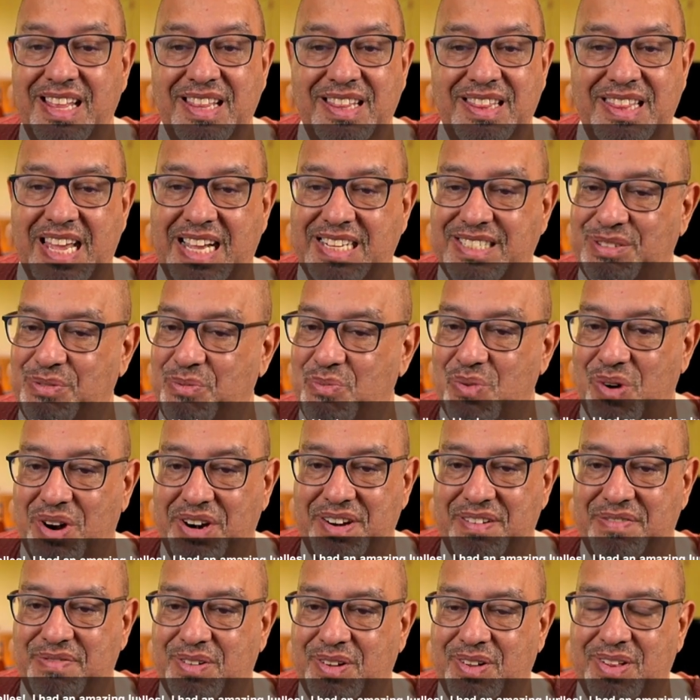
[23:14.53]
That's
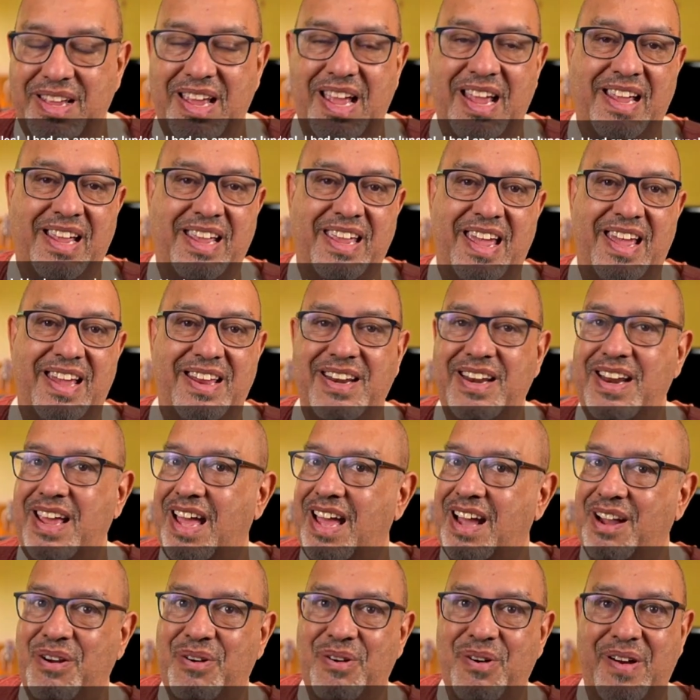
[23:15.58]
wonderful. Again,
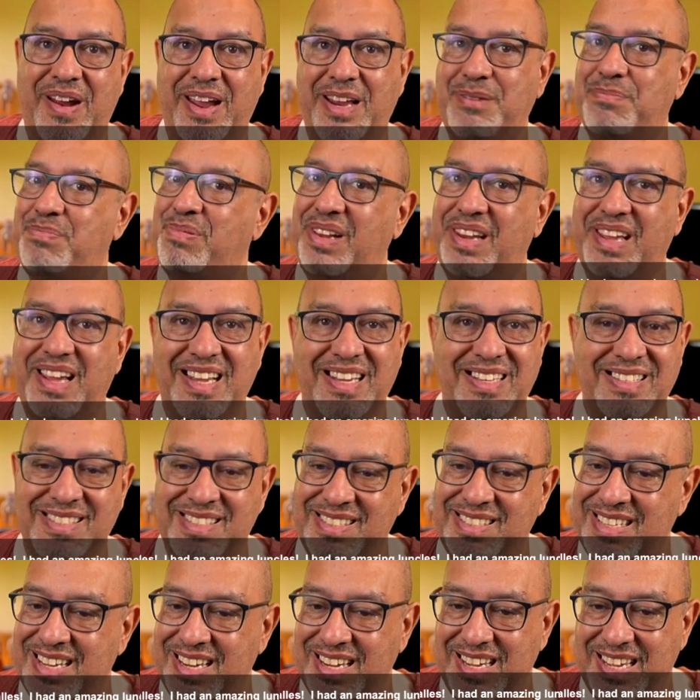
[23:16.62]
a great
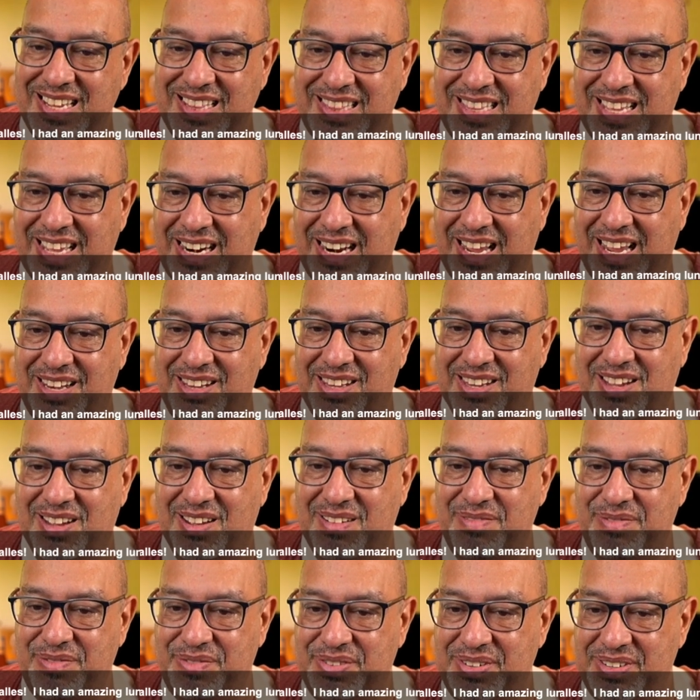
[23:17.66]
place that I
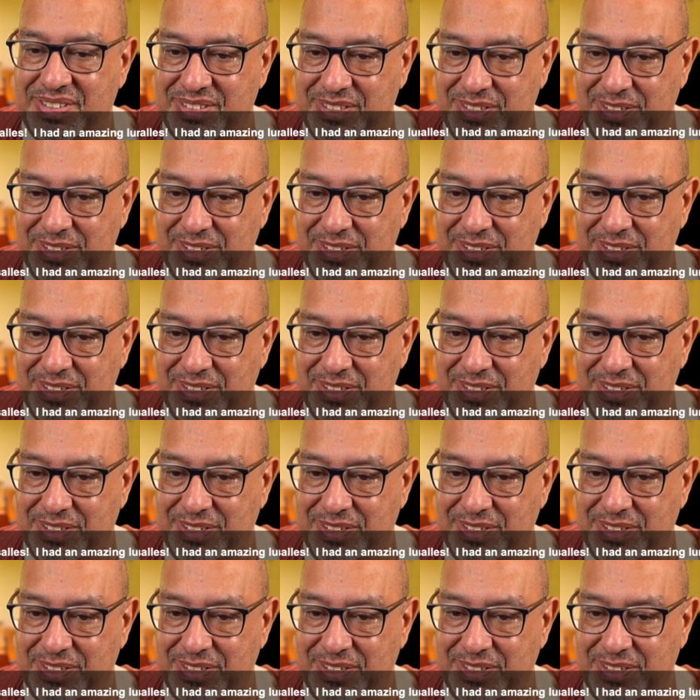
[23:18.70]
love.